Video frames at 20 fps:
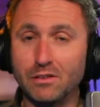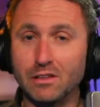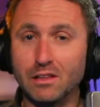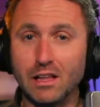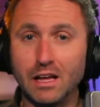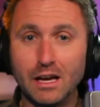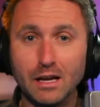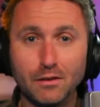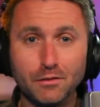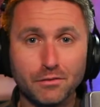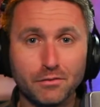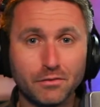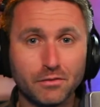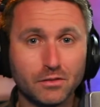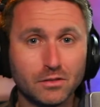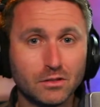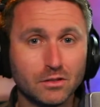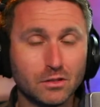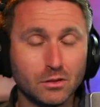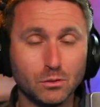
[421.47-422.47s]
a
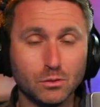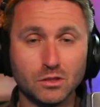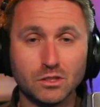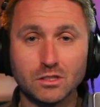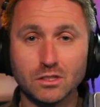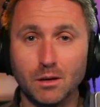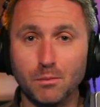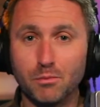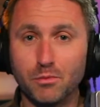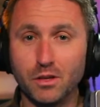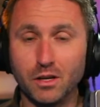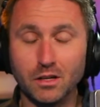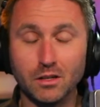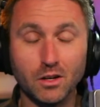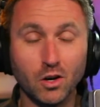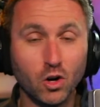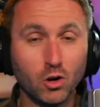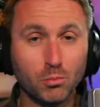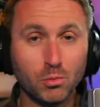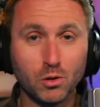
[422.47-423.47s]
life, do something
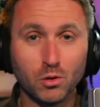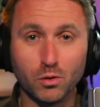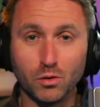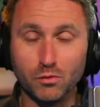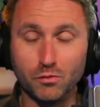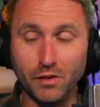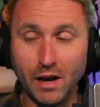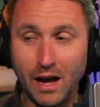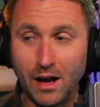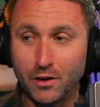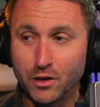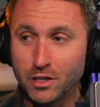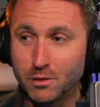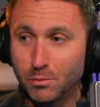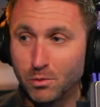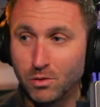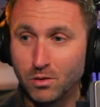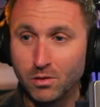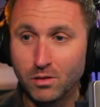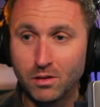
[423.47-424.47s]
noble or
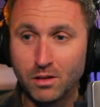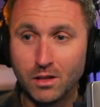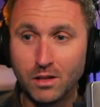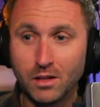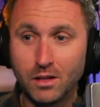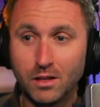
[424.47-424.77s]
valuable,